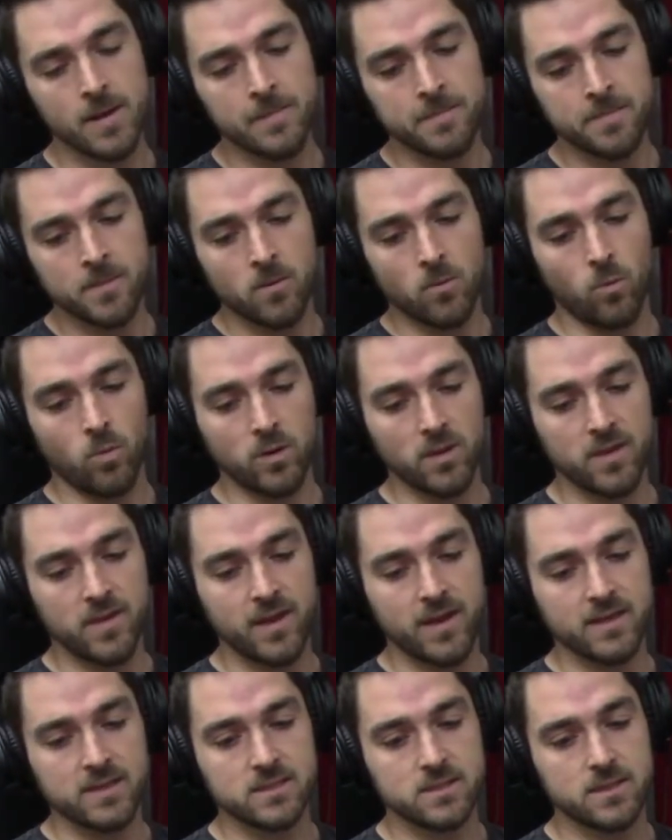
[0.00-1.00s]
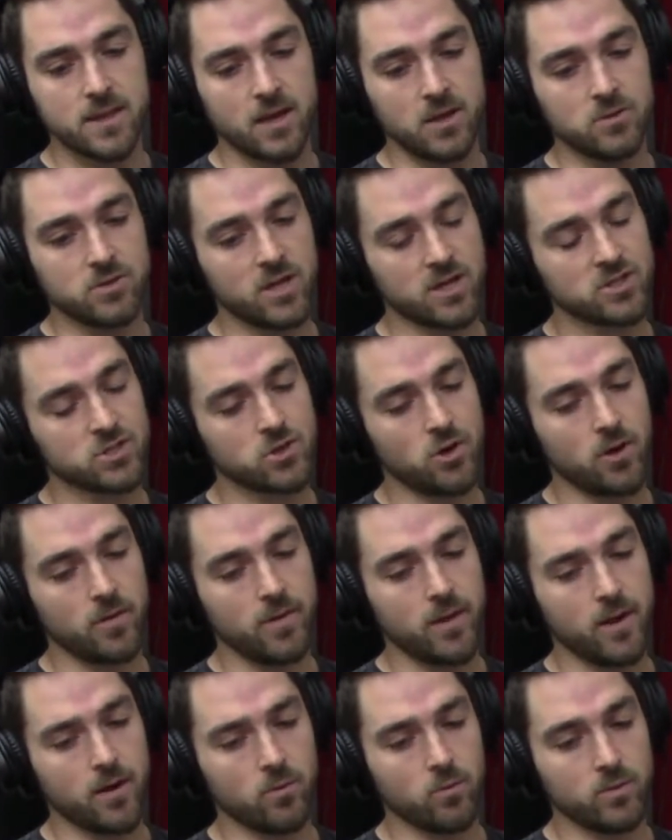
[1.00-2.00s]
One of the things that you touched on
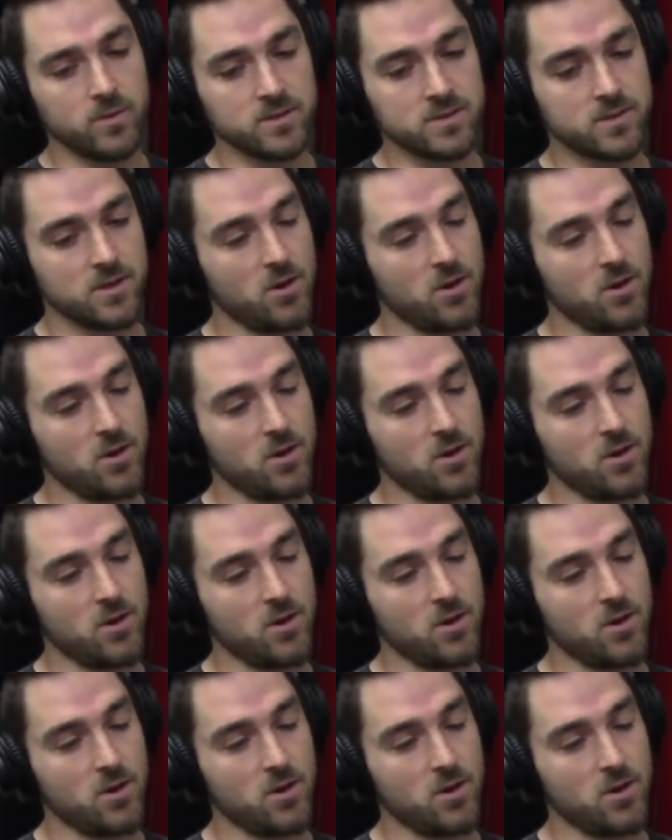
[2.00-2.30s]
there was,